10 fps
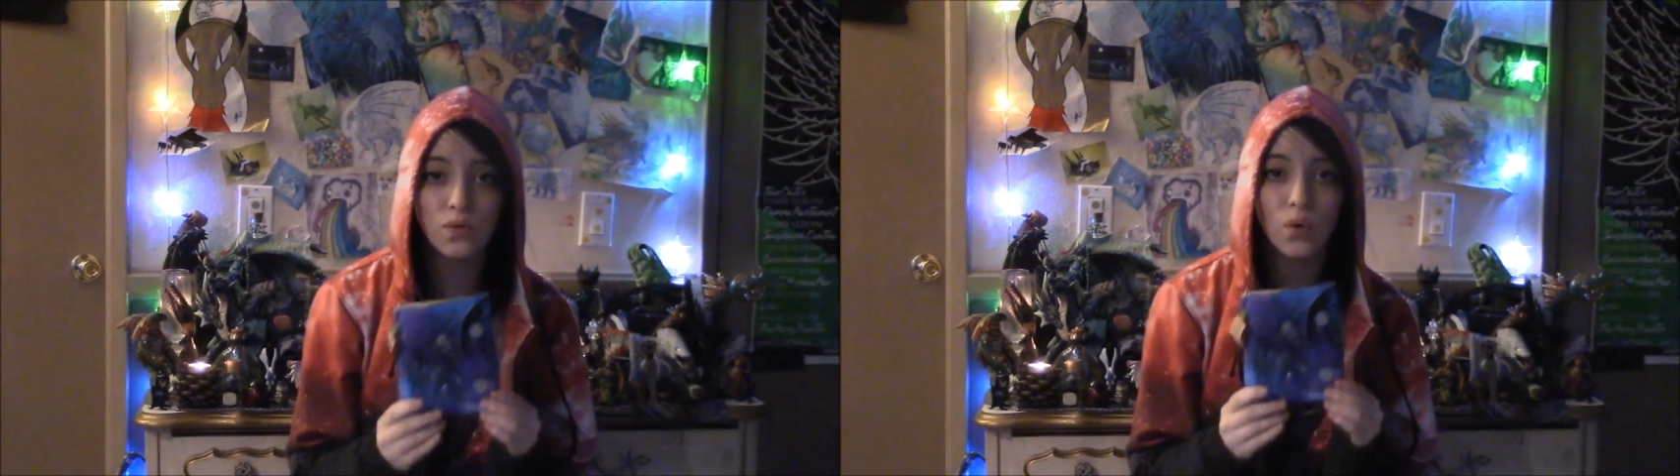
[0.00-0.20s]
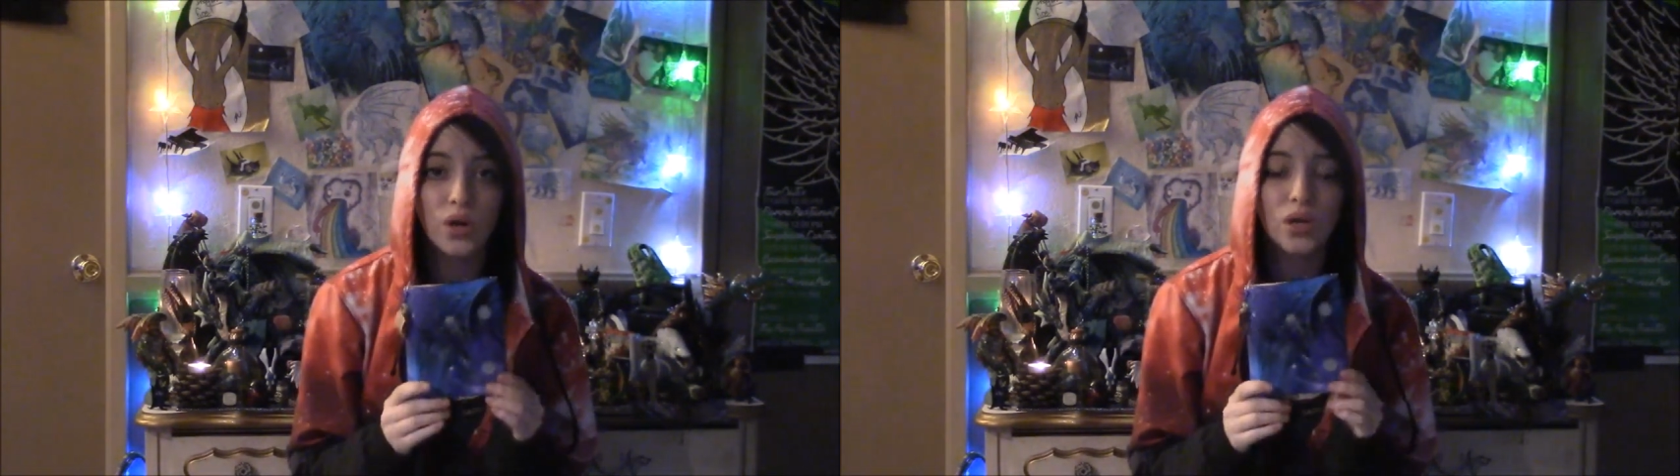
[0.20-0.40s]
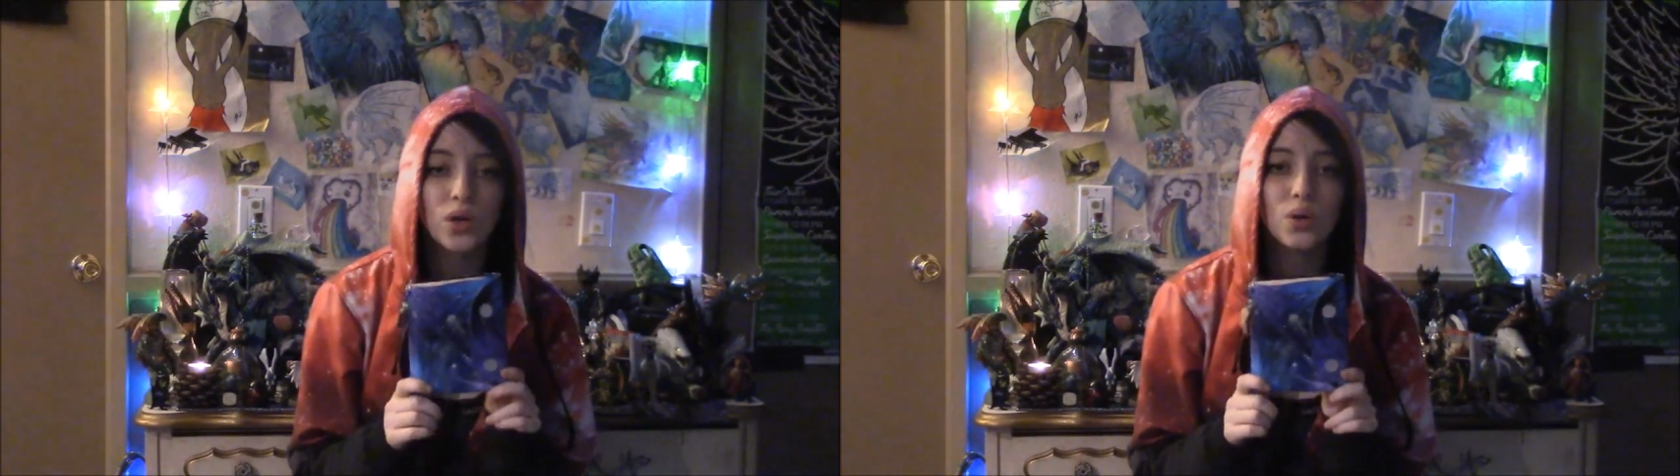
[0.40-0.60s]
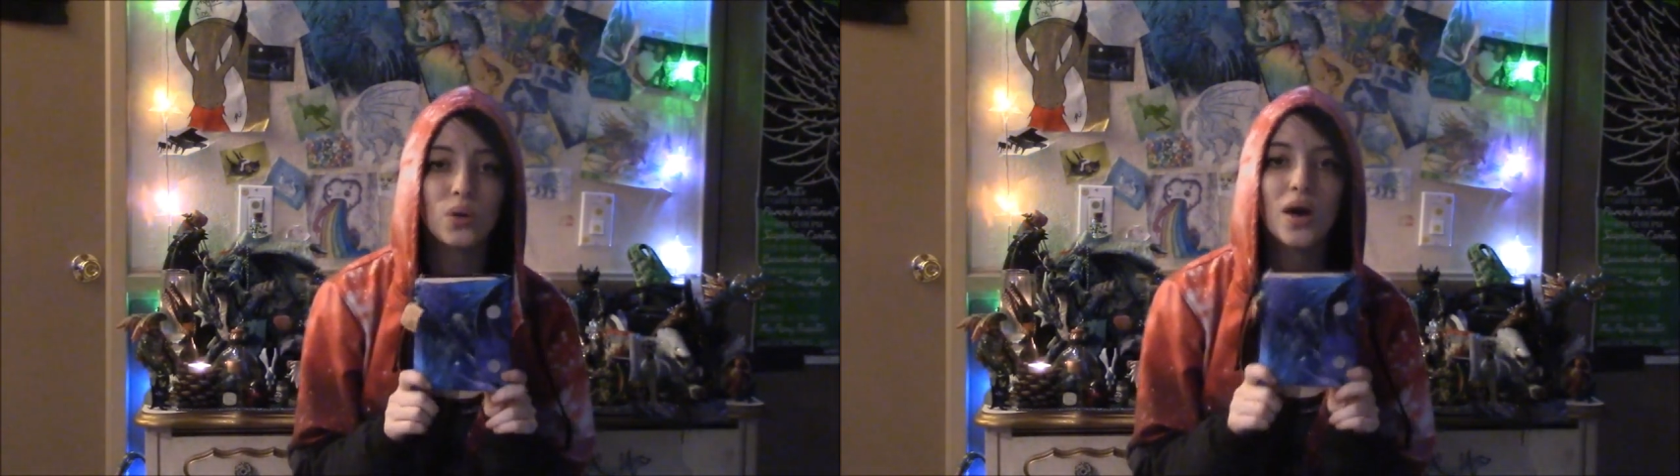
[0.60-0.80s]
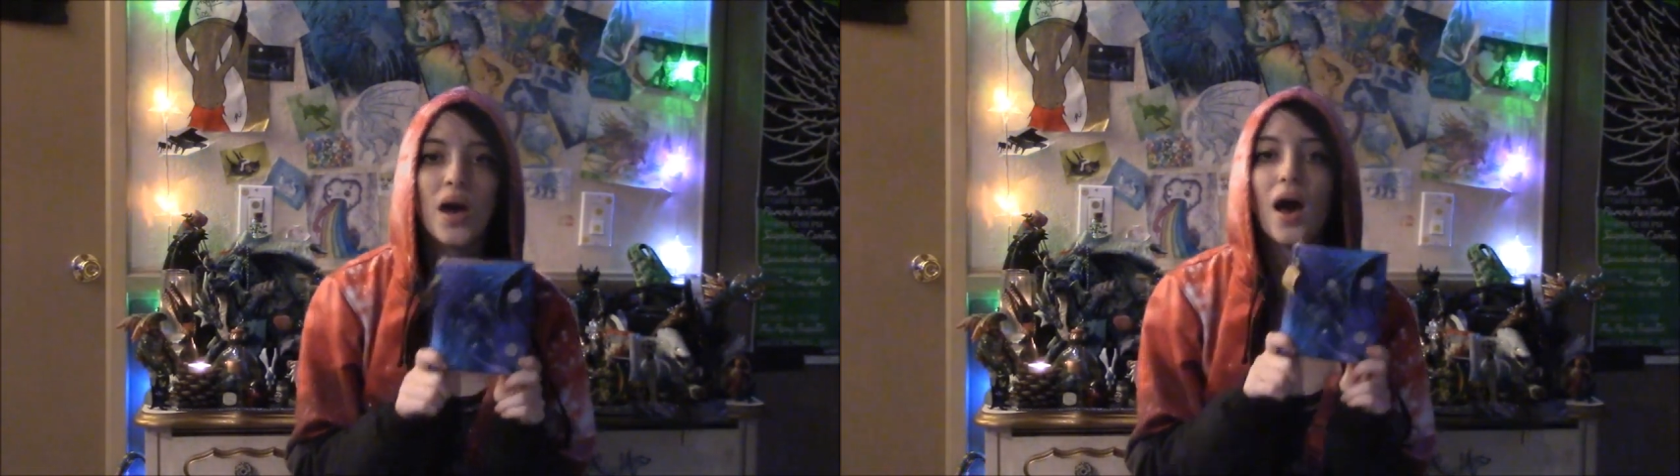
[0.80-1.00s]
for you
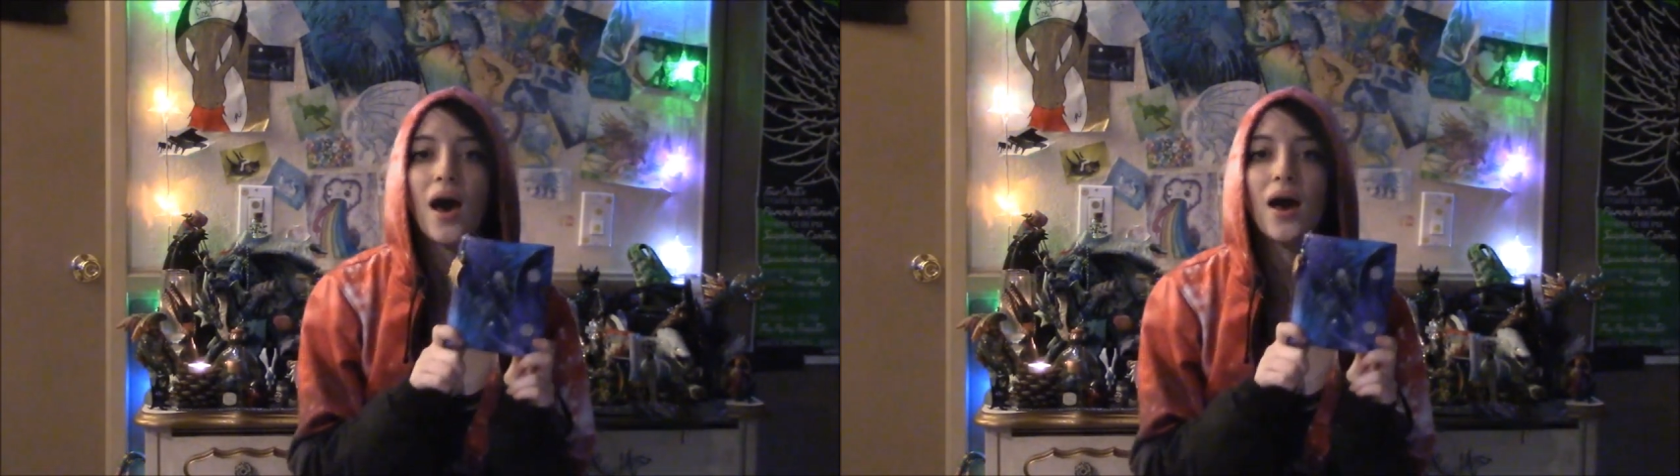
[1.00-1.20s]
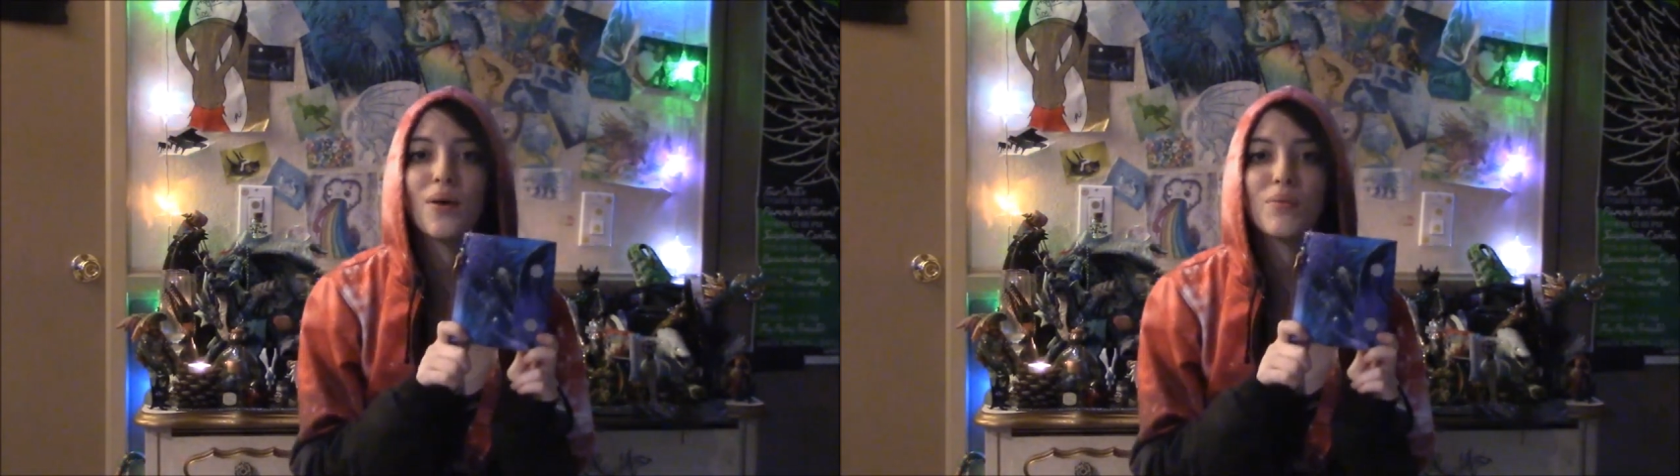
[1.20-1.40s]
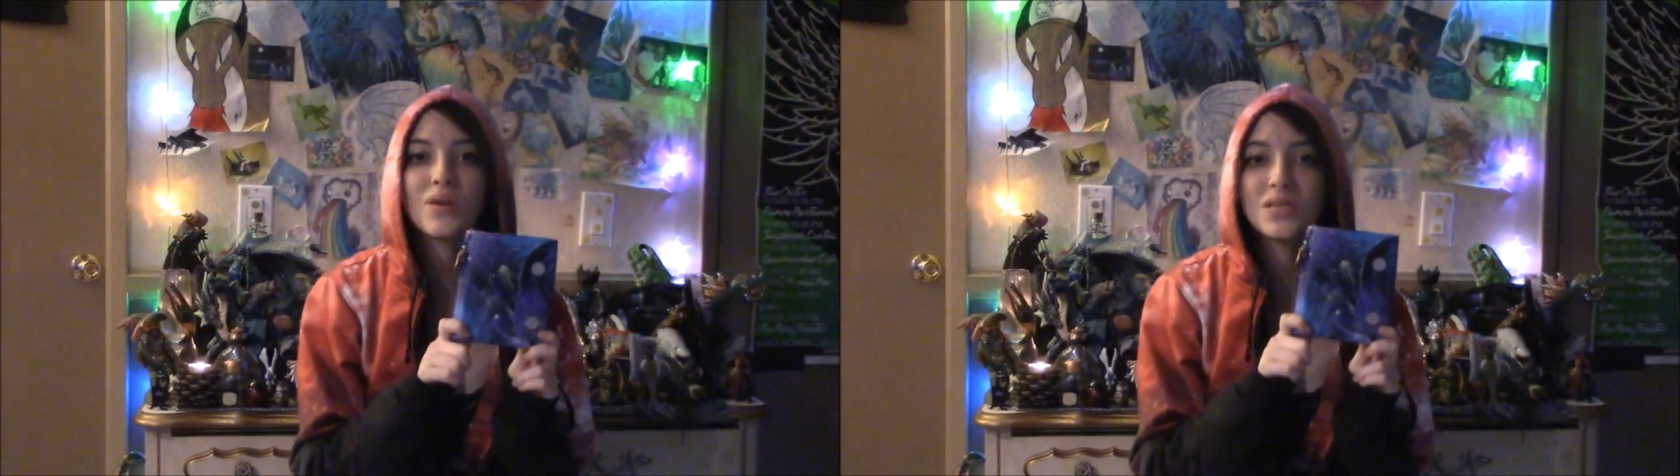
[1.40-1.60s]
um,